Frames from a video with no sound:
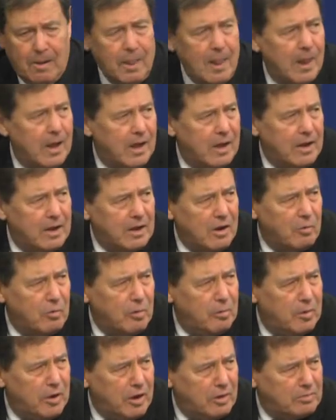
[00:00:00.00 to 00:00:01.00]
uh, prime. It, it
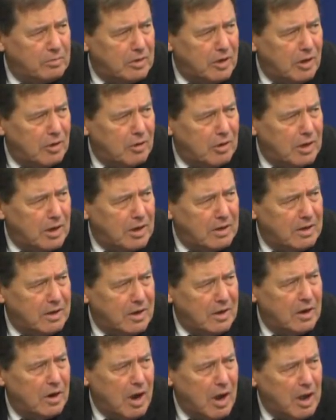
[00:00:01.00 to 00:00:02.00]
would be, a, you know, a,
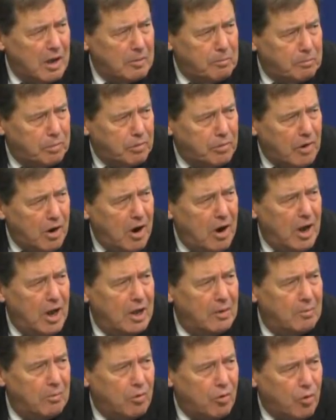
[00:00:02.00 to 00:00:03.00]
you know, a
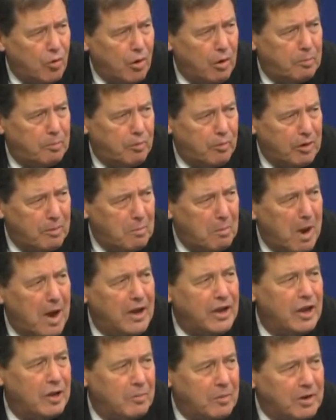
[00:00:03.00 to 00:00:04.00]
prime corporate, corporate
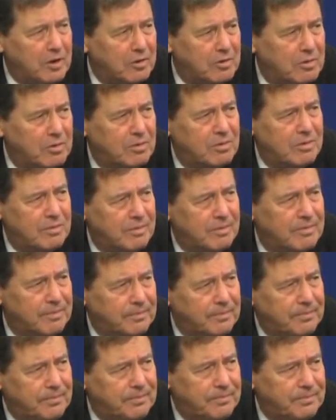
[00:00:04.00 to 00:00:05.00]
monument.
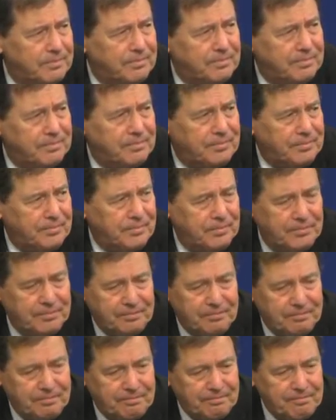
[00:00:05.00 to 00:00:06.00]
monument. Okay,
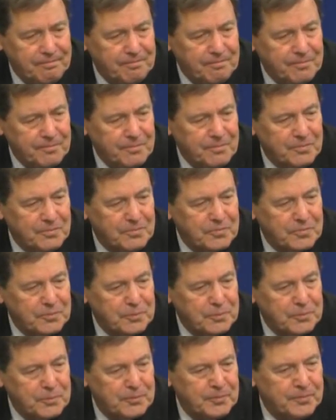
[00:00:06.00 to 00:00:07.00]
we, we, the
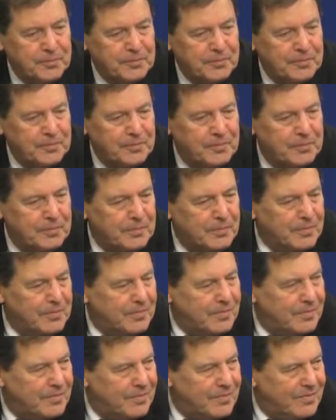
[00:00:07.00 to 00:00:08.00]
kickback from the
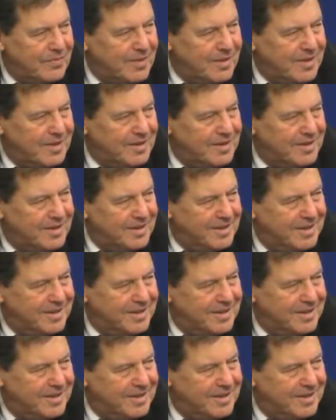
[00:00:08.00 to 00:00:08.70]
new owners will